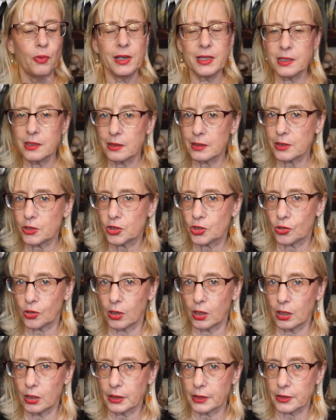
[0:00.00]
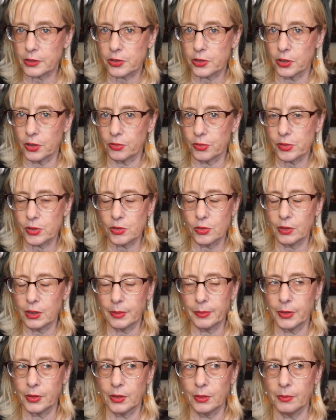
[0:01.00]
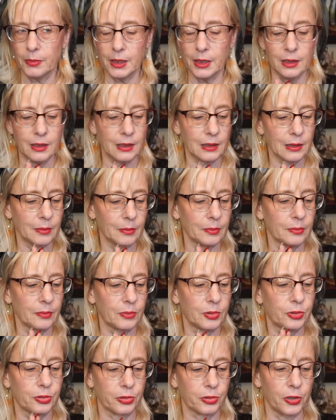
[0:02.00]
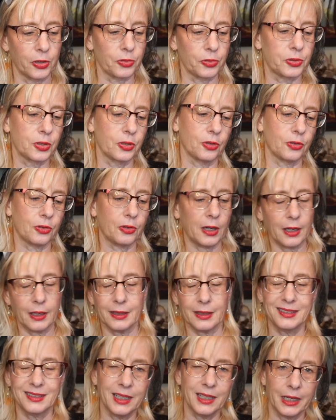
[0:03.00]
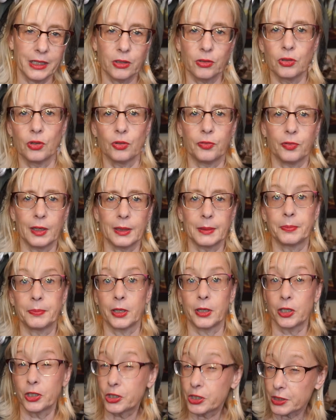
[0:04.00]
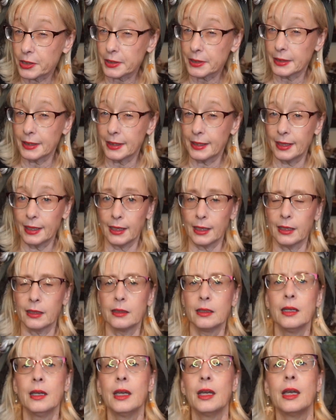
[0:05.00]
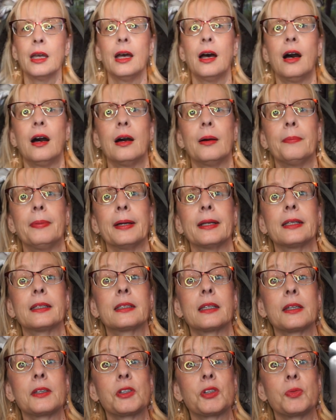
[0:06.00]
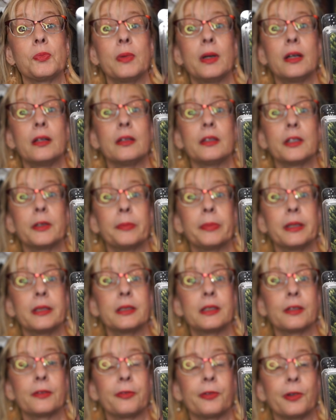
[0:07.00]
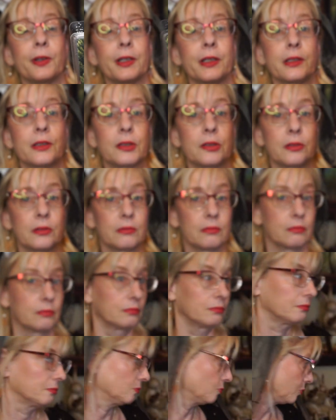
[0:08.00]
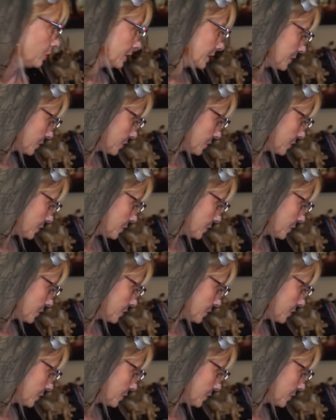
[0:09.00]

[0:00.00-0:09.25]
wasn't the strongest though. It was only about a medium throw, so I, I don't know if I'd purchase it again, uh, but it does smell a little bit different when